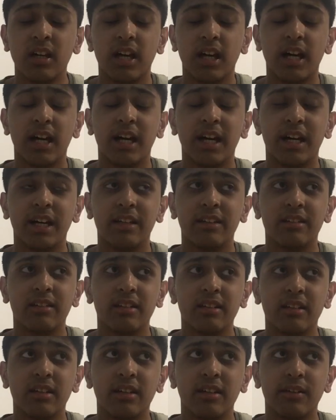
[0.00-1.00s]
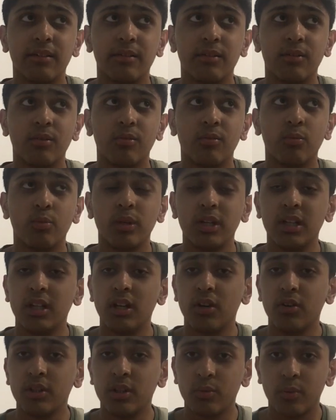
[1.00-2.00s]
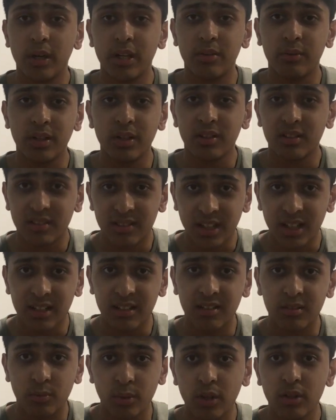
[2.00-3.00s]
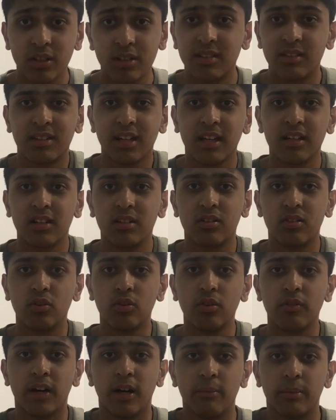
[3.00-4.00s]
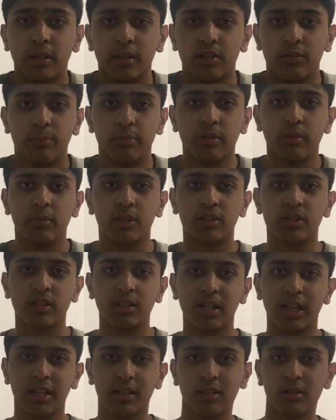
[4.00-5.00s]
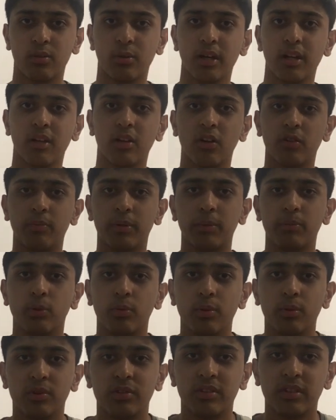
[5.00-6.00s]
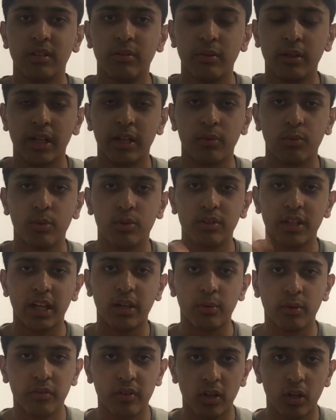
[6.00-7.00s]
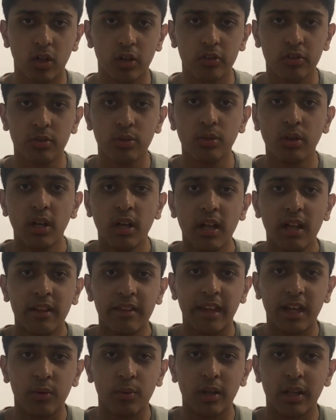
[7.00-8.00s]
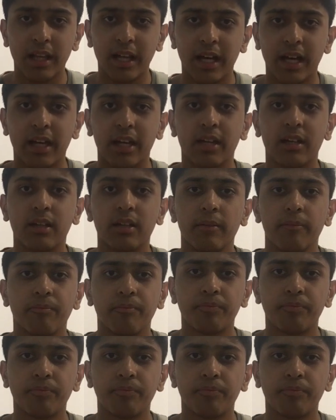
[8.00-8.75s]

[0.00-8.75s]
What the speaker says: and we only decided to do that because pretty much like quite a lot of people we were staying with in the hostel, they were like,